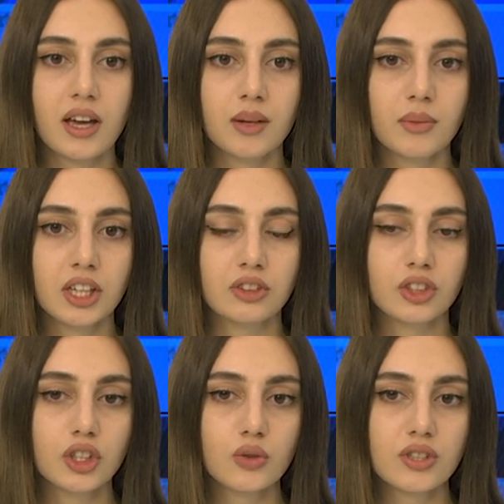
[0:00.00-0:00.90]
enemy
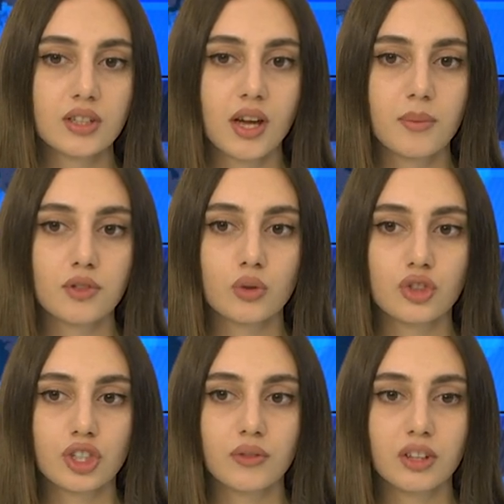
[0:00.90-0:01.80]
continues attempts to
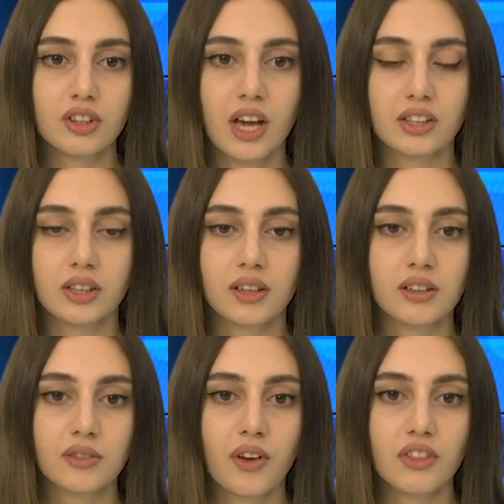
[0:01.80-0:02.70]
shift the tactical
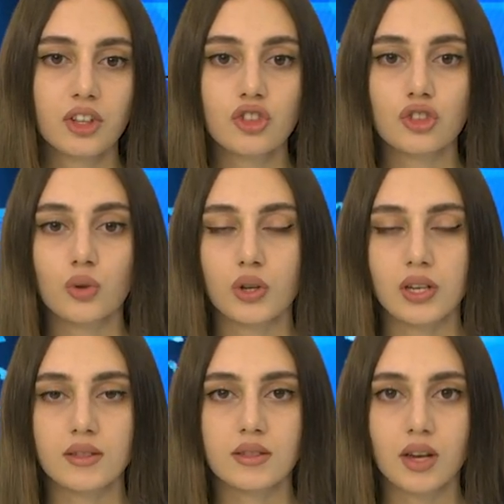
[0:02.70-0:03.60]
advantage to its